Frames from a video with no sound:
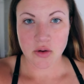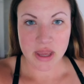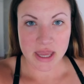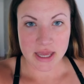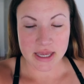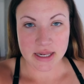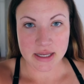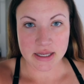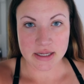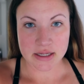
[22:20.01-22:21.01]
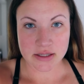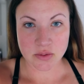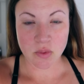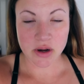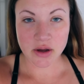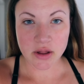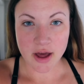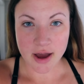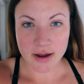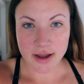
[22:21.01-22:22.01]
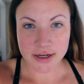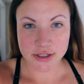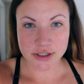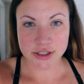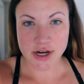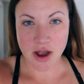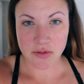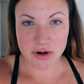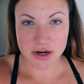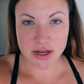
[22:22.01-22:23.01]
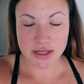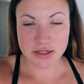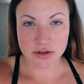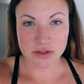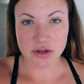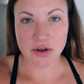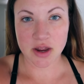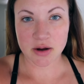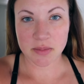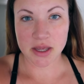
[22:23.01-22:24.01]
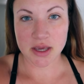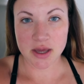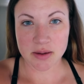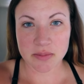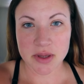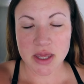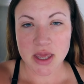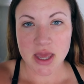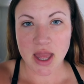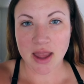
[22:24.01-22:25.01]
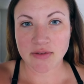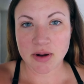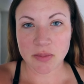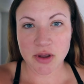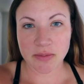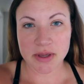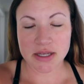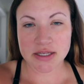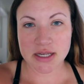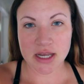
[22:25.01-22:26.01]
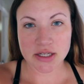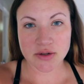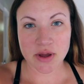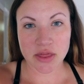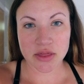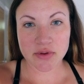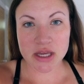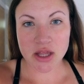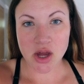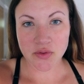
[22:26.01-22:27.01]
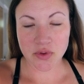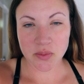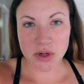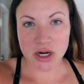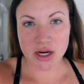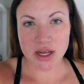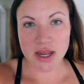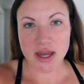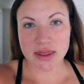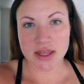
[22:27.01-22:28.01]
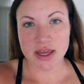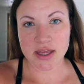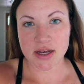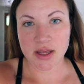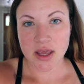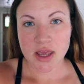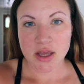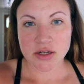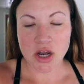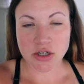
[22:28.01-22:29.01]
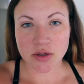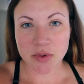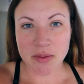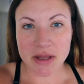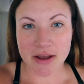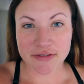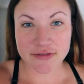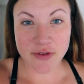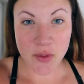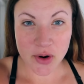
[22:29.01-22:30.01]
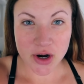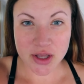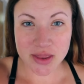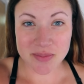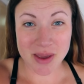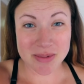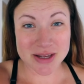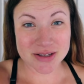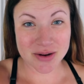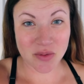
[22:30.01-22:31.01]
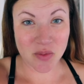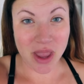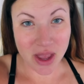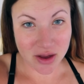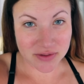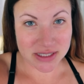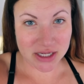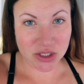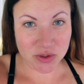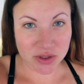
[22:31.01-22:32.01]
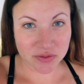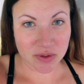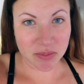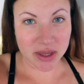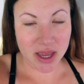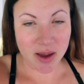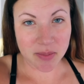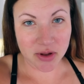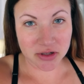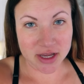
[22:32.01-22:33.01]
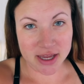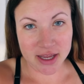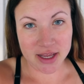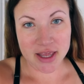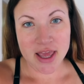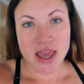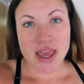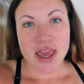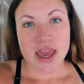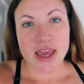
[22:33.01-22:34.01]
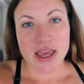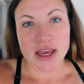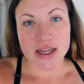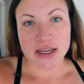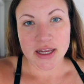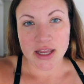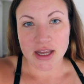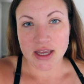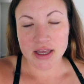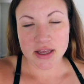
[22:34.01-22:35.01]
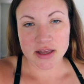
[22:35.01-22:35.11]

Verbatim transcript: Okay, it is one o'clock. I just showered. I still have to do hair and makeup. I have an appointment to get to at three o'clock for work, and then doctor appointment at four. The babies are way off schedule from being up all night and getting